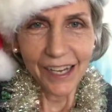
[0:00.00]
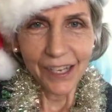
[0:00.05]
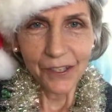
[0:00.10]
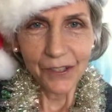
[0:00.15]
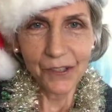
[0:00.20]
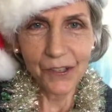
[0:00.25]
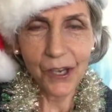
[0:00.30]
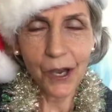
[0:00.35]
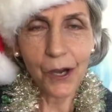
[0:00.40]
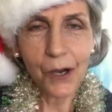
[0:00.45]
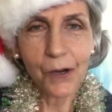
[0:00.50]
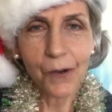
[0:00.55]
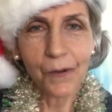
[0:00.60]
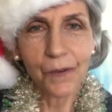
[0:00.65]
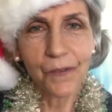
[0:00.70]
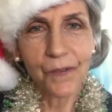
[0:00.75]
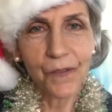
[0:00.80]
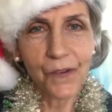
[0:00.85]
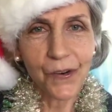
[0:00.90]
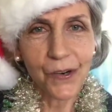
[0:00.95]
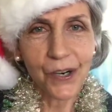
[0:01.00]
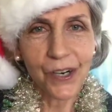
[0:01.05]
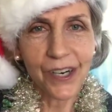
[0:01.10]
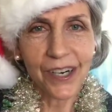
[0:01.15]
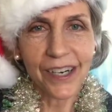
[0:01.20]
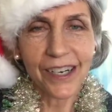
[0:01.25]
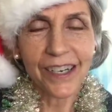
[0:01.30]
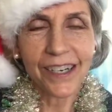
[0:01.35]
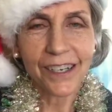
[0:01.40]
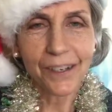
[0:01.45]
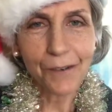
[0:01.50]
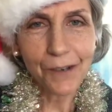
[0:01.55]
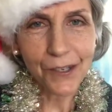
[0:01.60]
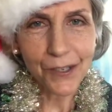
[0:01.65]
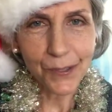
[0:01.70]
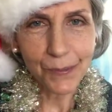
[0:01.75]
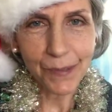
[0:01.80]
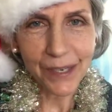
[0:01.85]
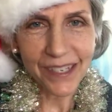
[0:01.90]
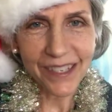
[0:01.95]
So for
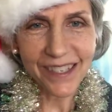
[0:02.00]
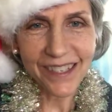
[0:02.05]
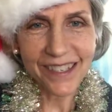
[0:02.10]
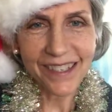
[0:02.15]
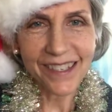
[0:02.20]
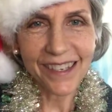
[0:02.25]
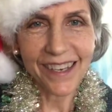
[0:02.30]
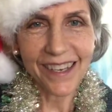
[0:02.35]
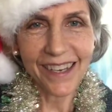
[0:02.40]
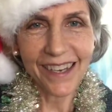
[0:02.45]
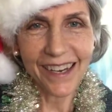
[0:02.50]
Christmas,